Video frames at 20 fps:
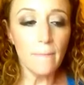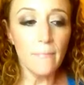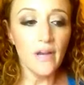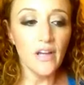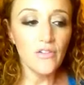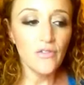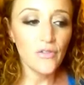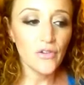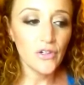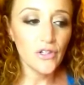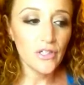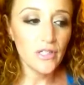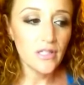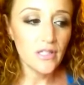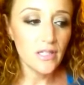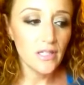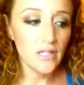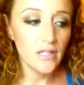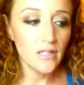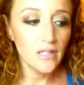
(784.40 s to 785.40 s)
my
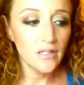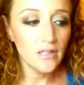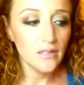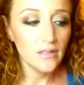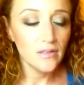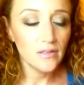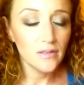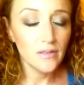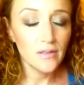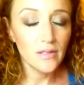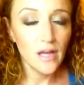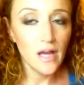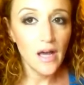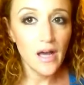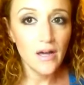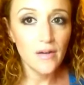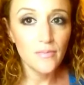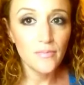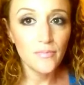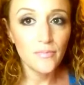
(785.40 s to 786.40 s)
first
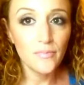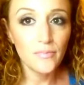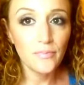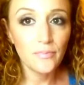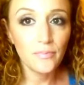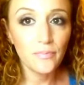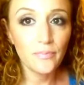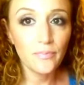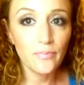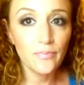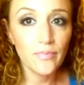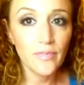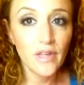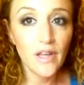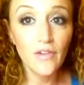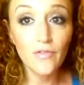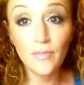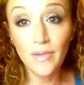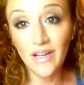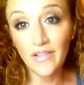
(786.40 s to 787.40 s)

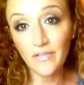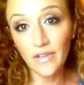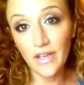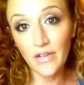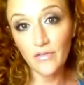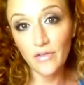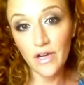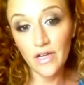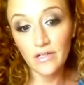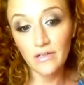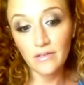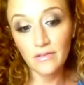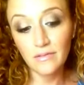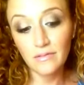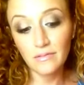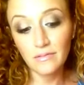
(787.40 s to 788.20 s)
of my favorite